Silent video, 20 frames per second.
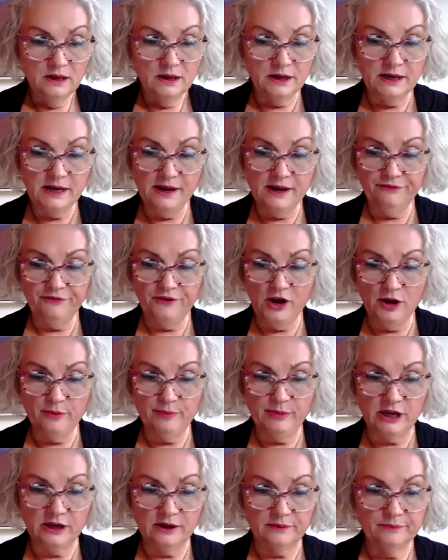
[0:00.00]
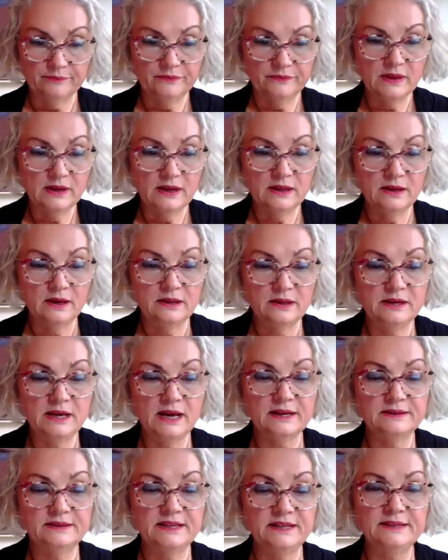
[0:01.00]
Reaffirming
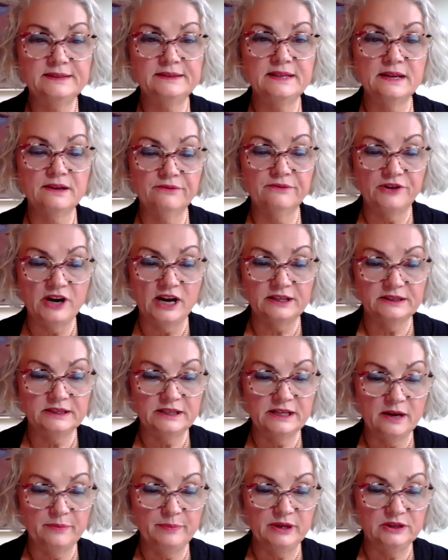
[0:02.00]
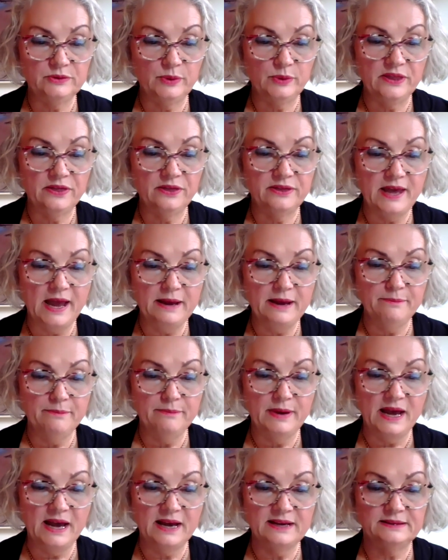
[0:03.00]
the existing frontier between
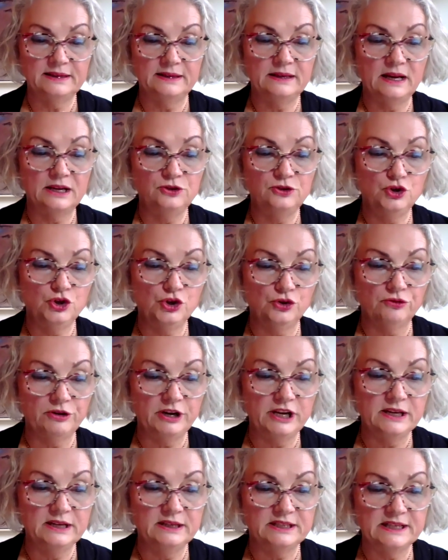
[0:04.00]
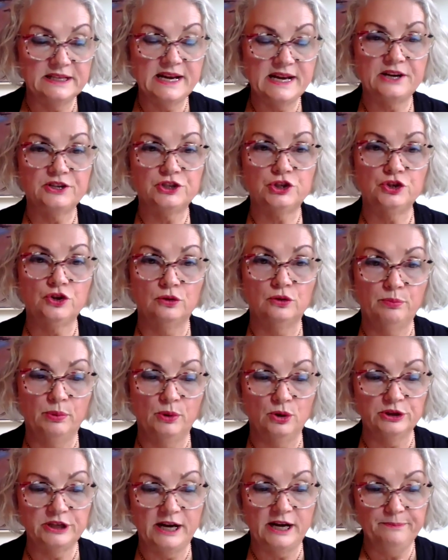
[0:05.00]
them as an enduring international
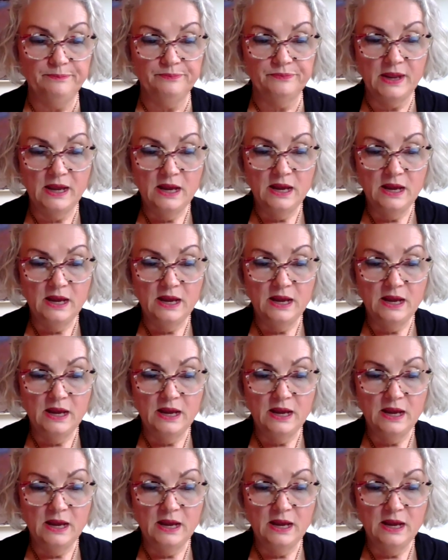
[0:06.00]
border,